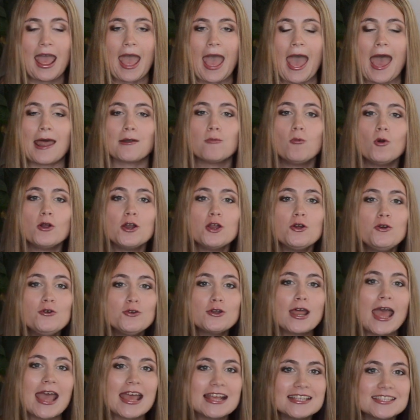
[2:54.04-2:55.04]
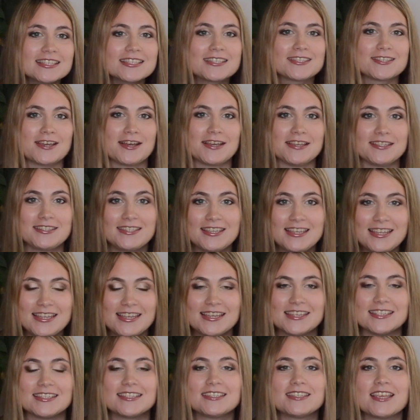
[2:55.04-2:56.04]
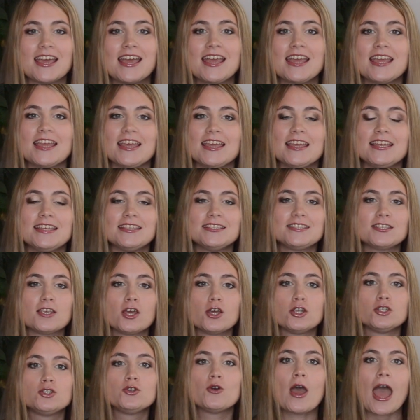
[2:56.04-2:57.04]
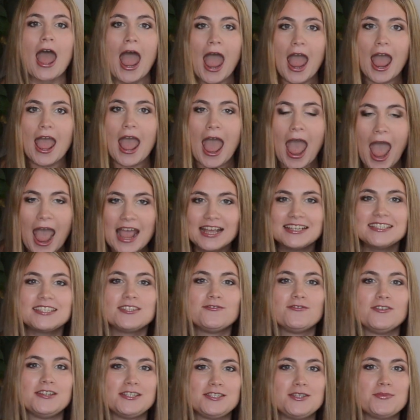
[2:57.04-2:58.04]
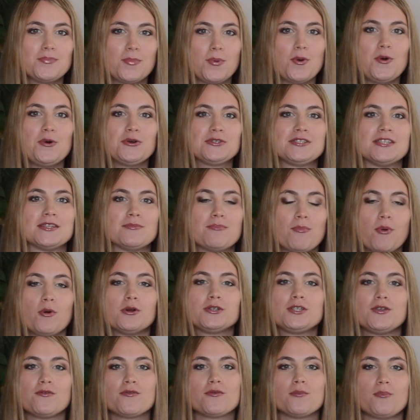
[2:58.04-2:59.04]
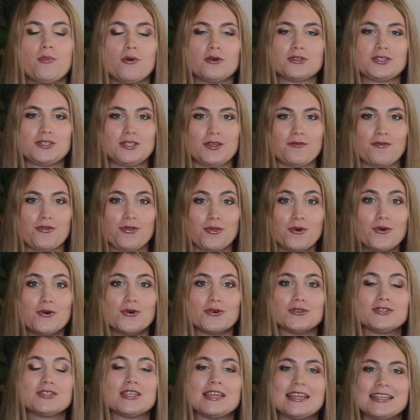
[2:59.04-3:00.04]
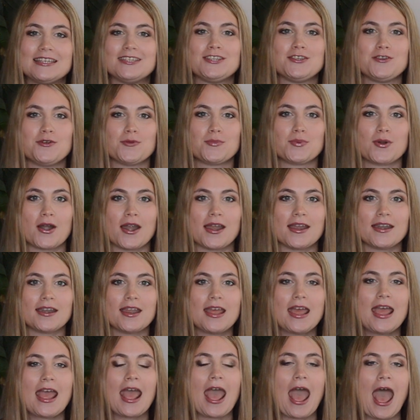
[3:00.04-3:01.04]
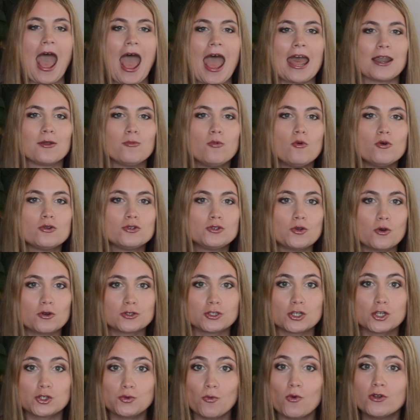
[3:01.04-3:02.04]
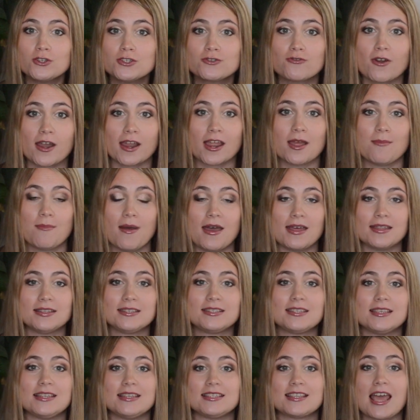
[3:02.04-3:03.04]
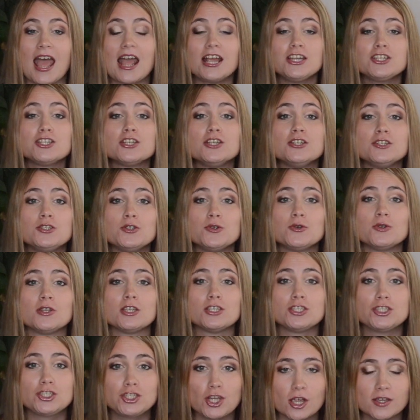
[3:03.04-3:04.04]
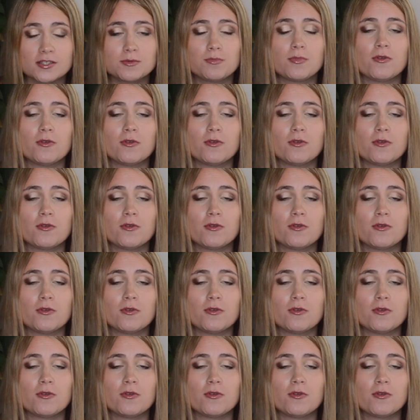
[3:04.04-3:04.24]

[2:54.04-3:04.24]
And what a good exercise is to actively deposit positive thoughts into your brain. And what Dr. Schwartz recommends is actually doing it just